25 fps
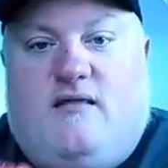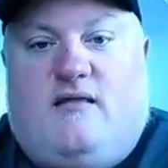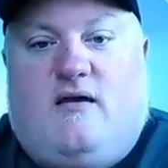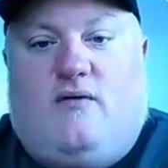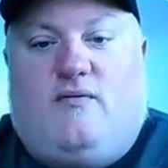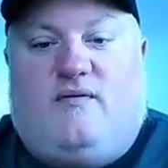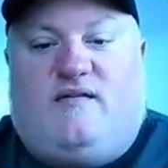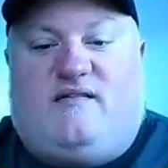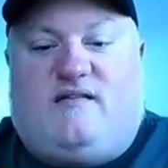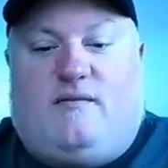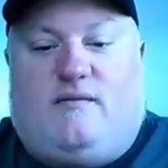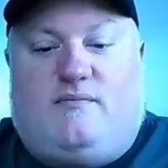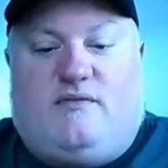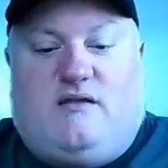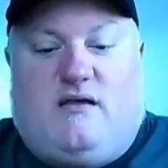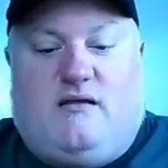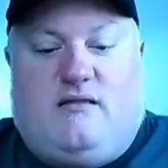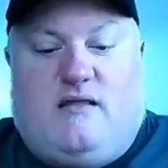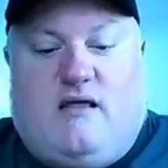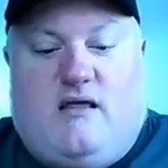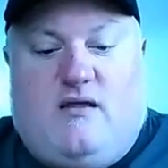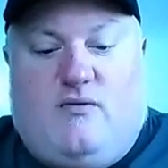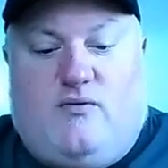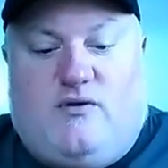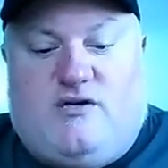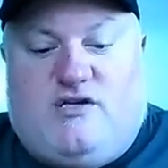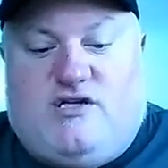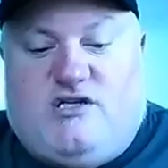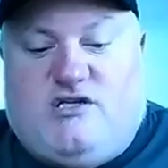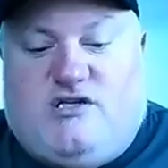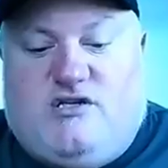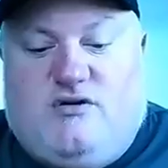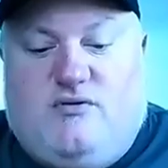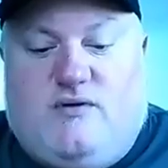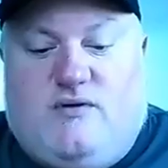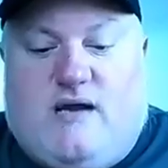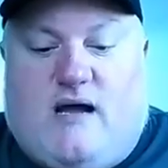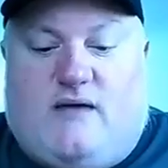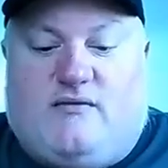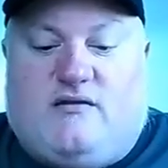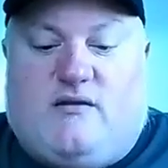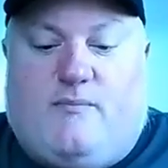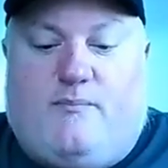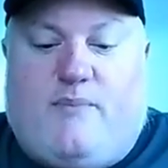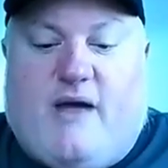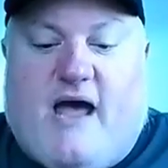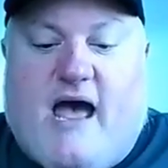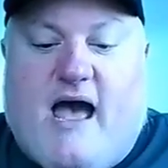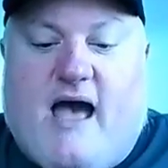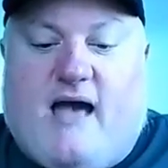was something that would shoot out the
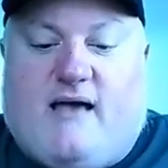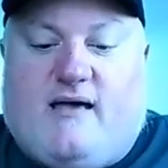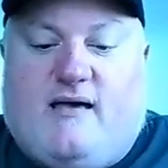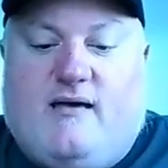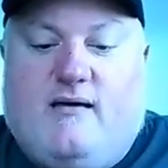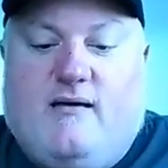back.